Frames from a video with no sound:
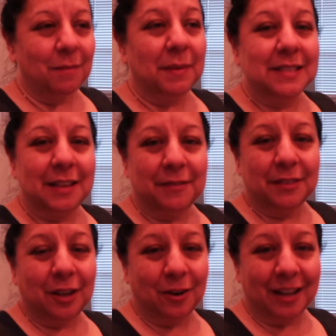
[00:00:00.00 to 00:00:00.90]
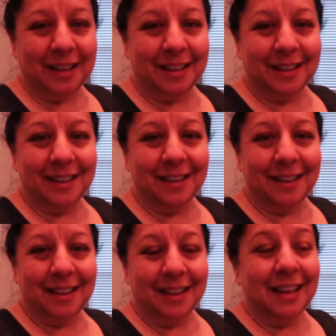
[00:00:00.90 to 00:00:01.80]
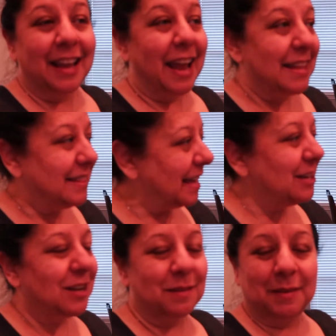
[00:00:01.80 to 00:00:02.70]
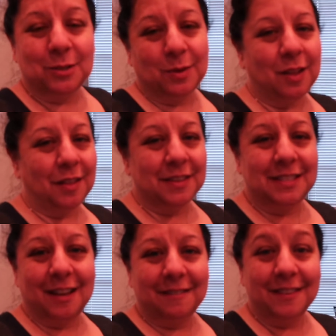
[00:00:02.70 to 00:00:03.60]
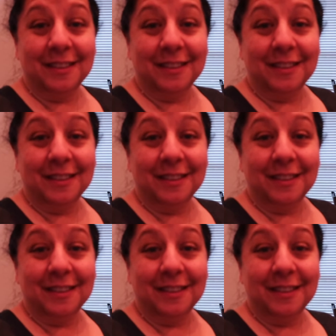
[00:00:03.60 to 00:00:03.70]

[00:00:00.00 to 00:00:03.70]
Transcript: by 7.30. And then you can mess with all the stuff.